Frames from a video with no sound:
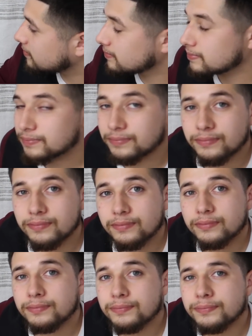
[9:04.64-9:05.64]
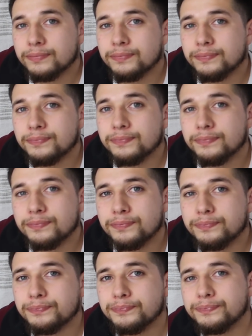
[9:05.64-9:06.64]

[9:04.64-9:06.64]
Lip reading: No words are spoken by the person on screen.